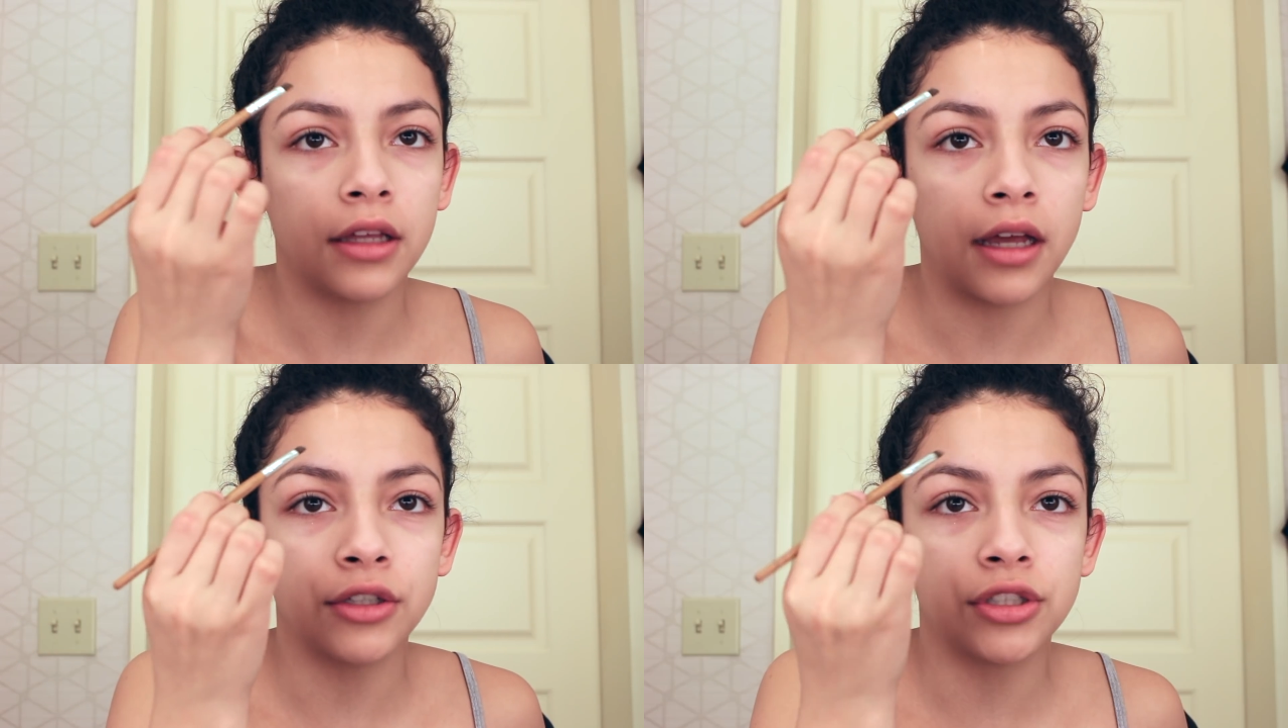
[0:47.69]

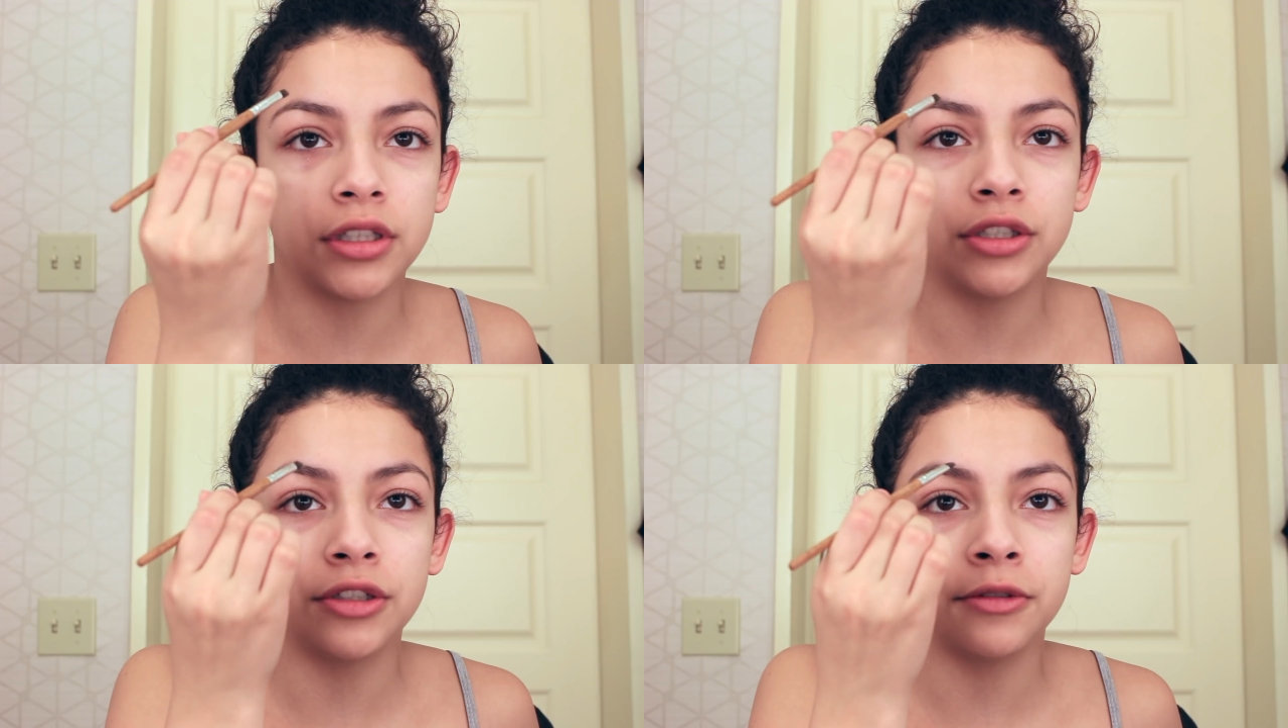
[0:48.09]
I
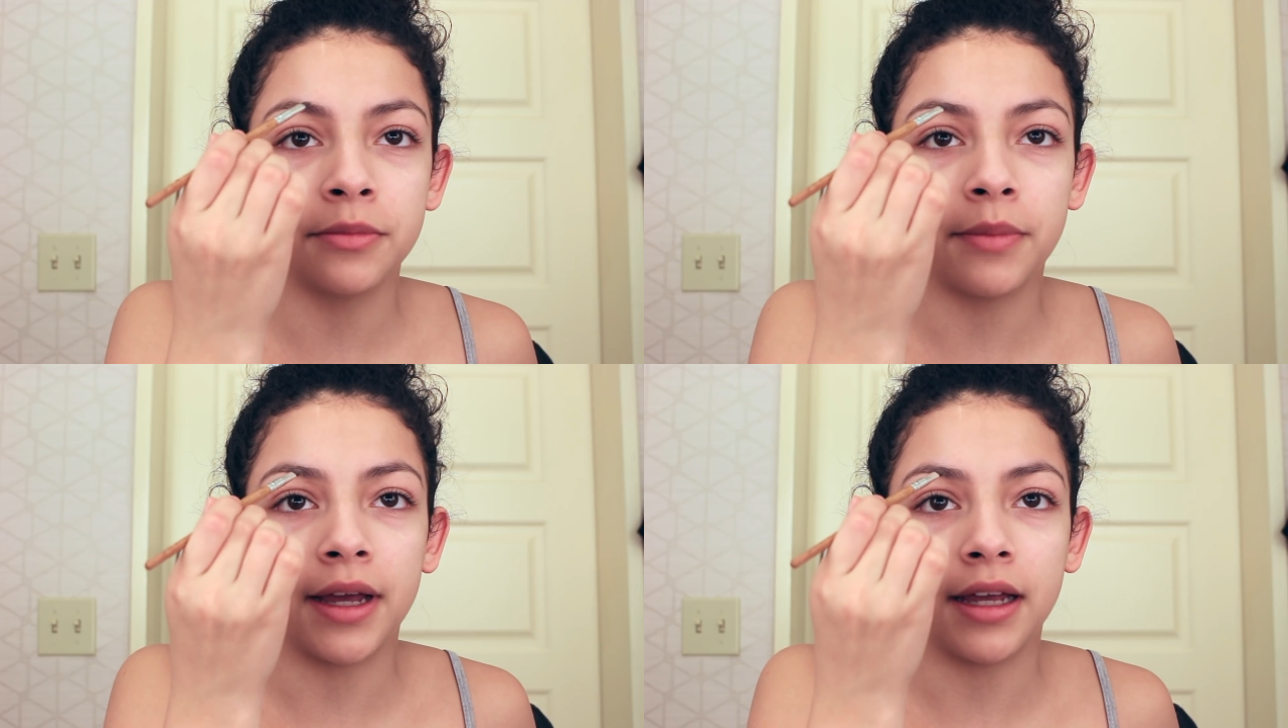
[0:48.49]
usually do
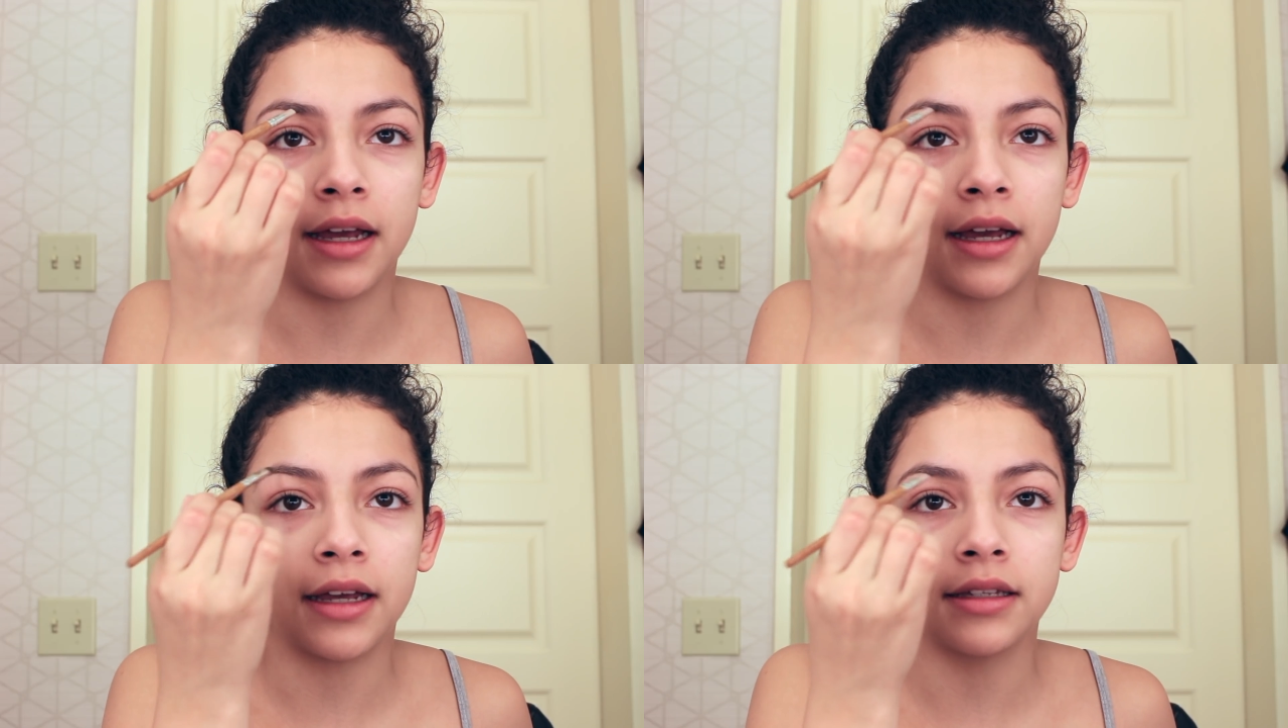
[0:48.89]
my
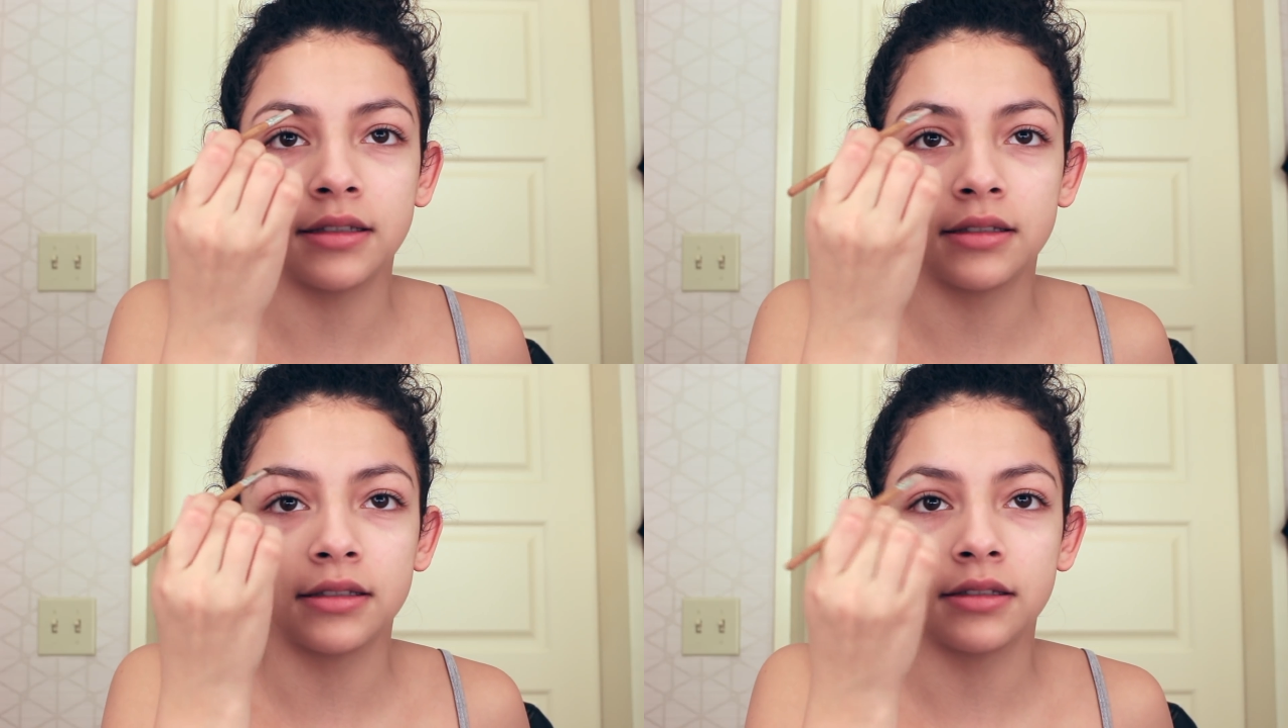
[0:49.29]

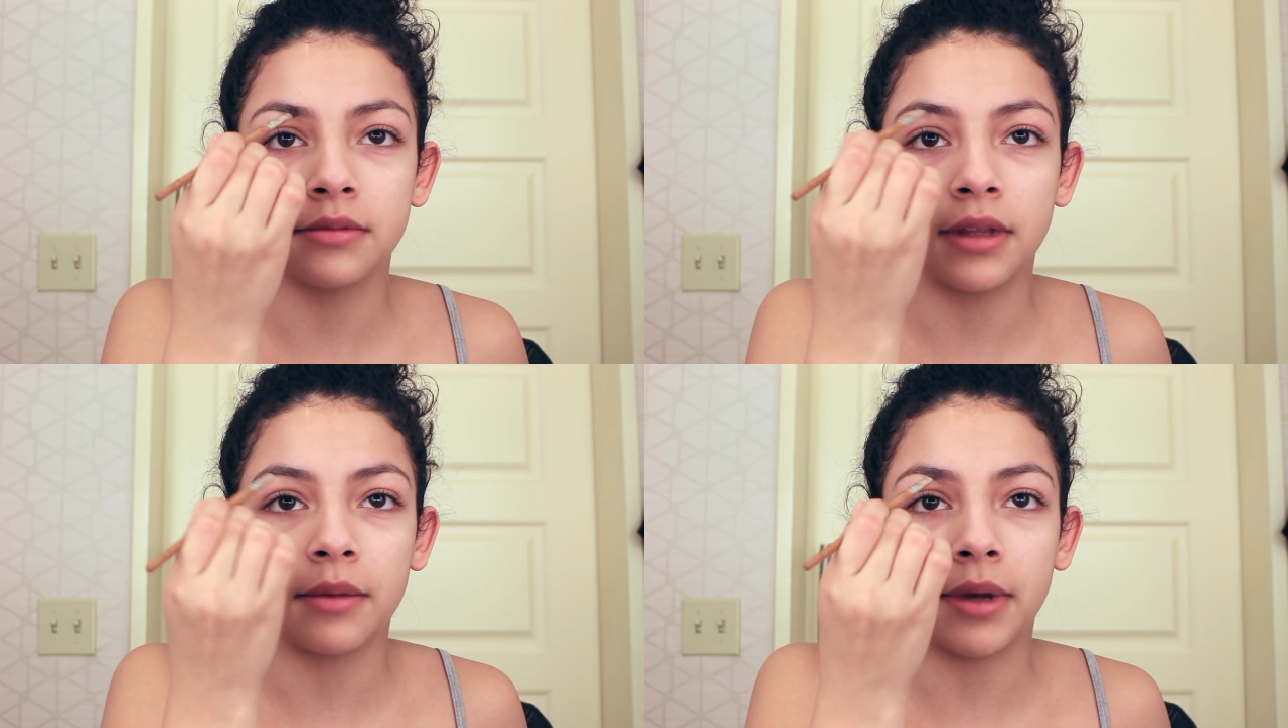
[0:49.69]
eyes,
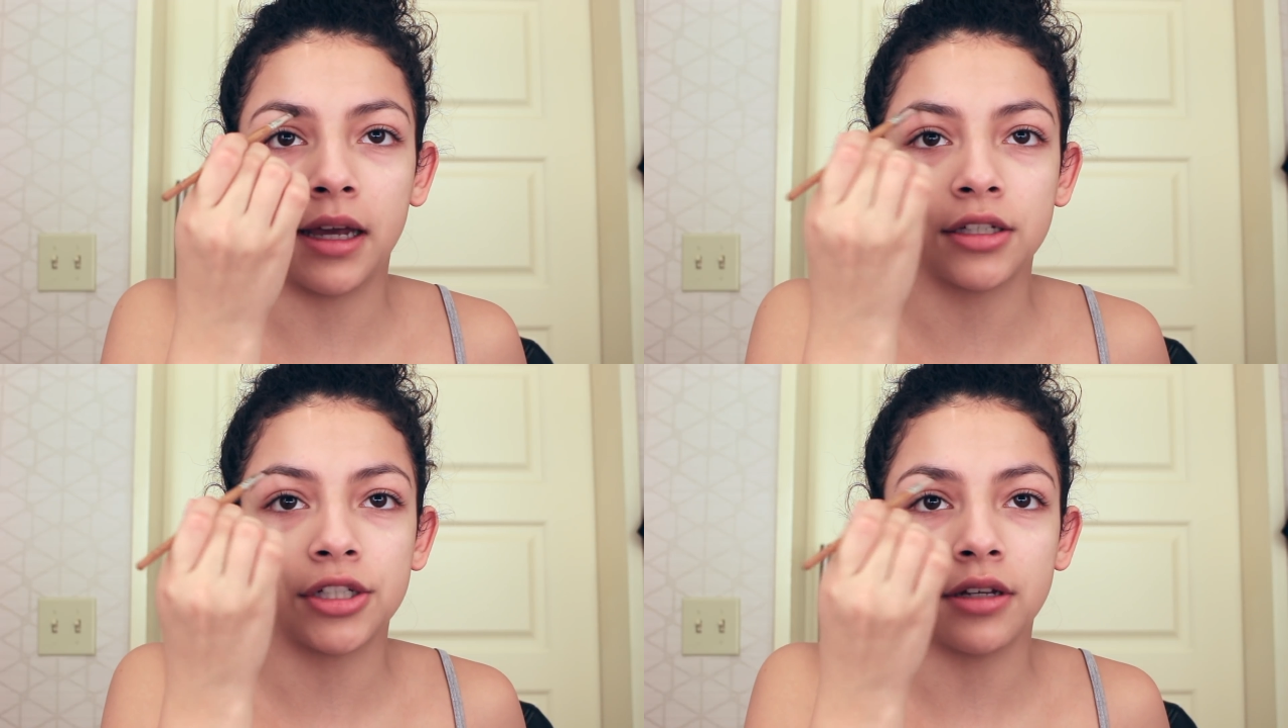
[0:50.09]
like
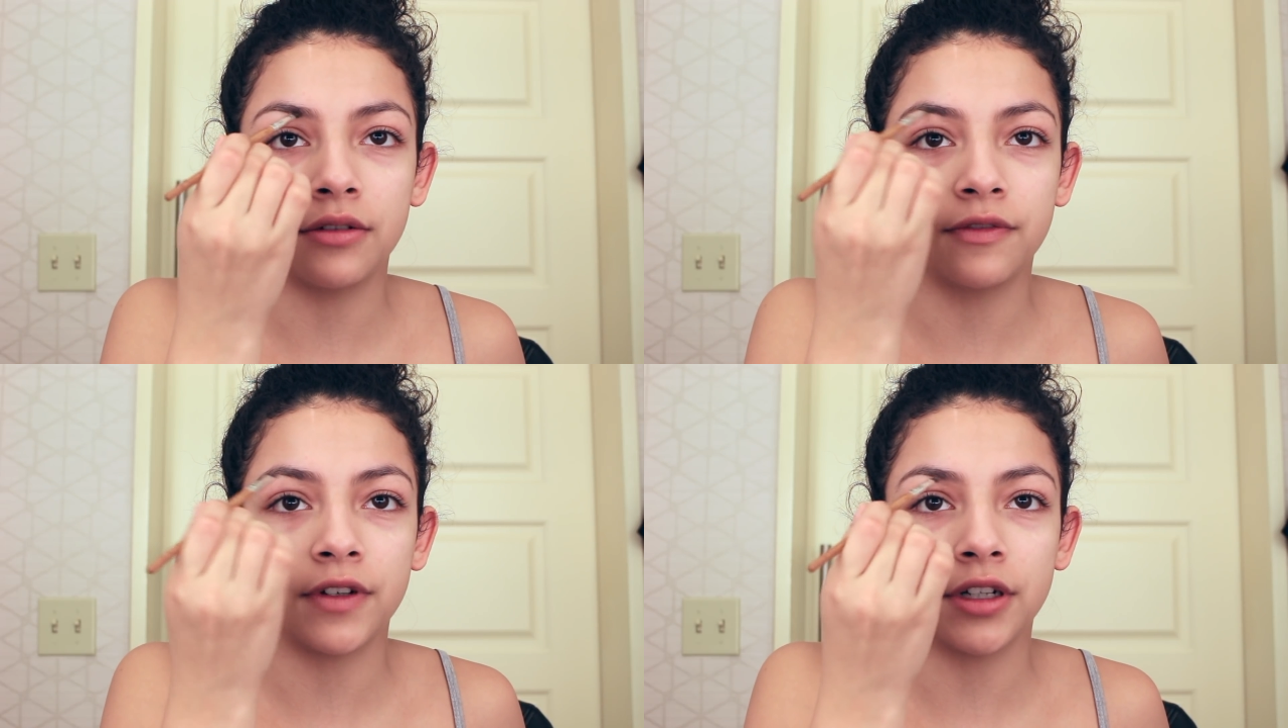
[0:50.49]
my
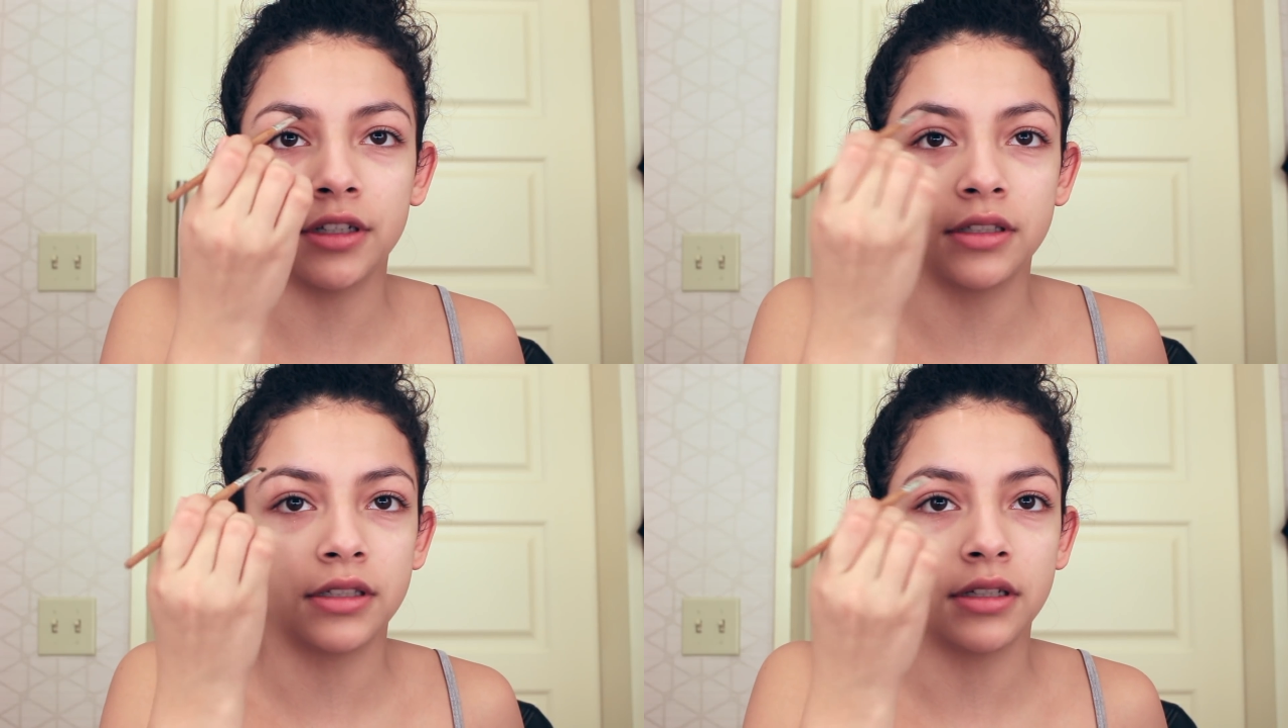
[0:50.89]
eyeshadow
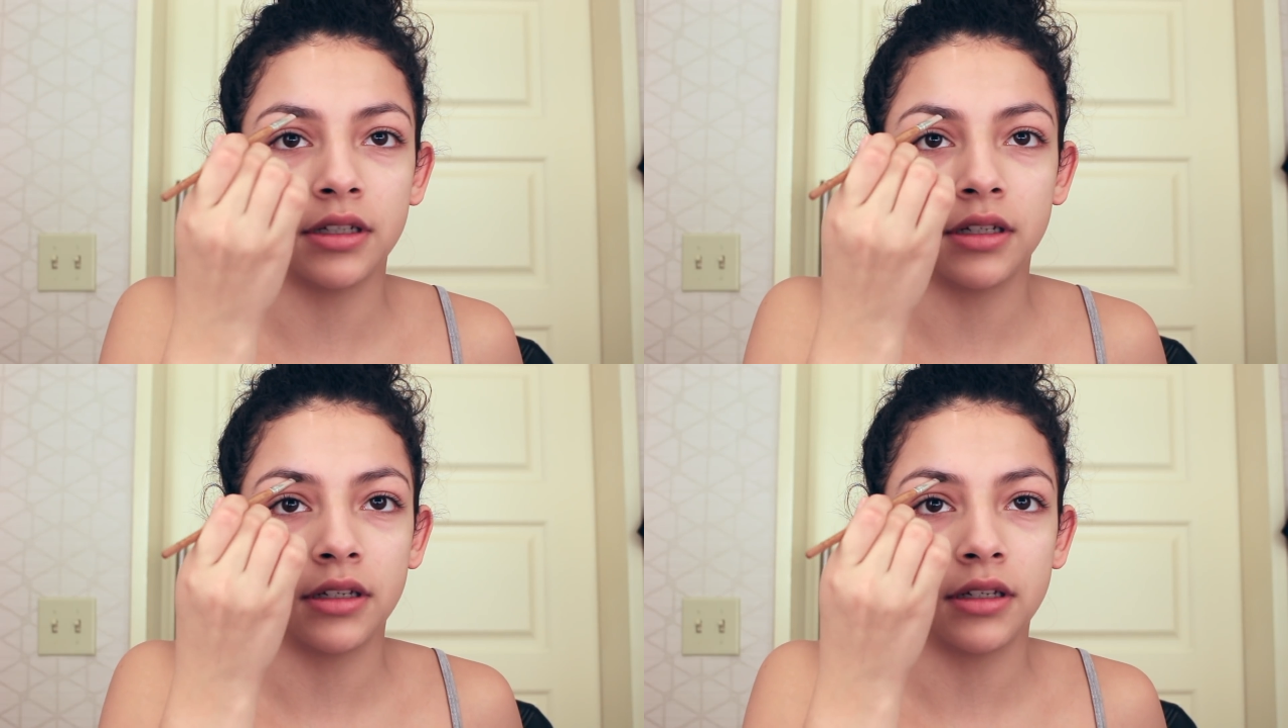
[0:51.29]
first.